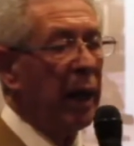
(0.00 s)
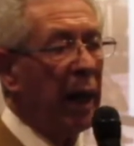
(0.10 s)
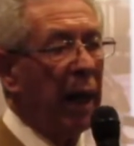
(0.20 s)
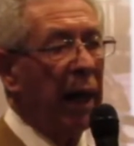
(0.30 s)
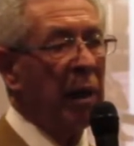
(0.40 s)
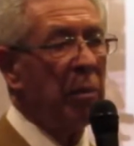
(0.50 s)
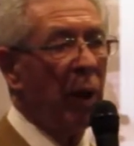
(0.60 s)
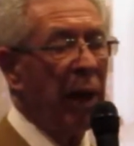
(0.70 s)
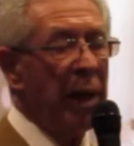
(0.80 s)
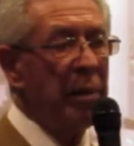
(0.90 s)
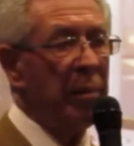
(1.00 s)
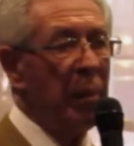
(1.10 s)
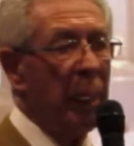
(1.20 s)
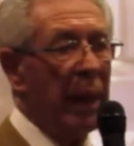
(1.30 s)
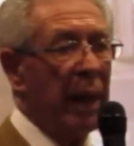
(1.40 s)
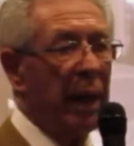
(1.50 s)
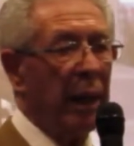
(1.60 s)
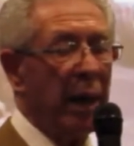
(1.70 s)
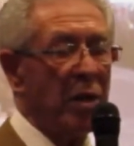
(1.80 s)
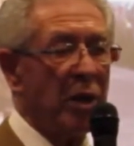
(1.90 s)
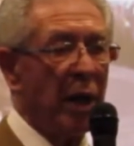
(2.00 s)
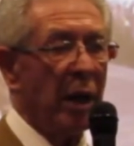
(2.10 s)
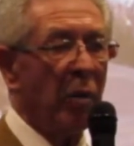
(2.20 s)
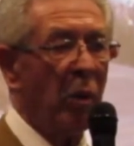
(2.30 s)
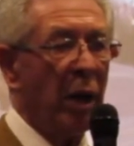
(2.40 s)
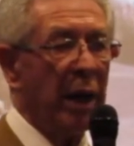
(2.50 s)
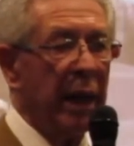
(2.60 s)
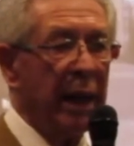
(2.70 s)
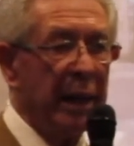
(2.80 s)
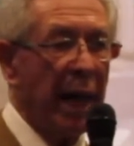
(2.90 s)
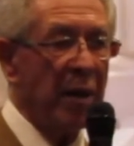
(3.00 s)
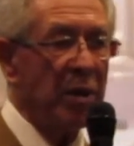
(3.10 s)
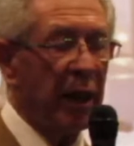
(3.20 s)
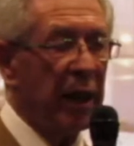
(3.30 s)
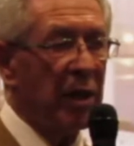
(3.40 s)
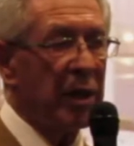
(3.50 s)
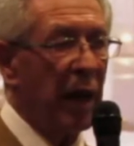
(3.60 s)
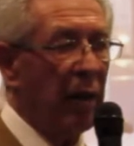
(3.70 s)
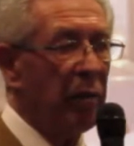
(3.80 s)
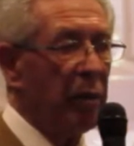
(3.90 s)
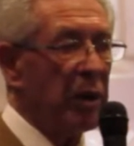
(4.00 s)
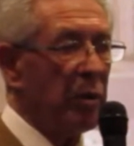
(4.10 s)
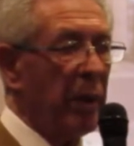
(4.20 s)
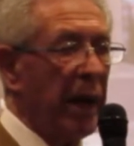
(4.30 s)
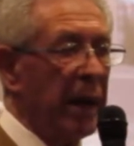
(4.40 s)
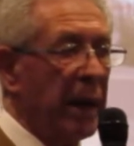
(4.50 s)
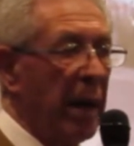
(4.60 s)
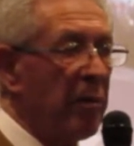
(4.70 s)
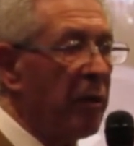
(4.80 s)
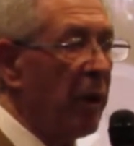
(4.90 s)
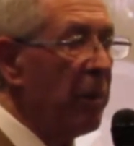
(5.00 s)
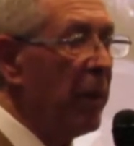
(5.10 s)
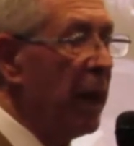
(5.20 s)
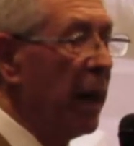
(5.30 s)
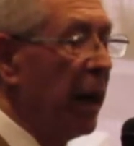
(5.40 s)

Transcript: uh, in Berlin, there's another one in Danzig itself, which is where he came from,